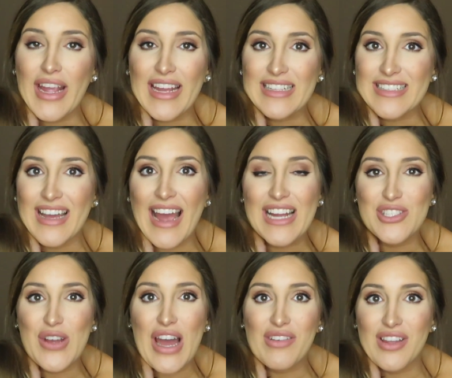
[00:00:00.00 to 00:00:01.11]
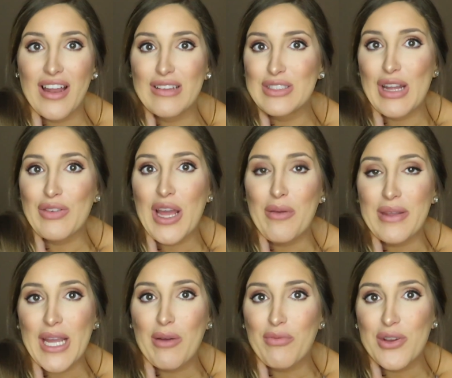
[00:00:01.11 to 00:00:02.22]
and I do have a lot of stuff
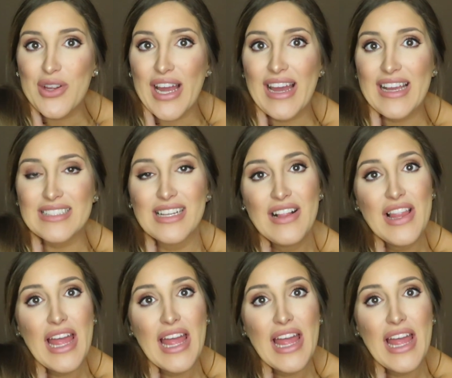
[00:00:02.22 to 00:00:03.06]
coming up for you guys.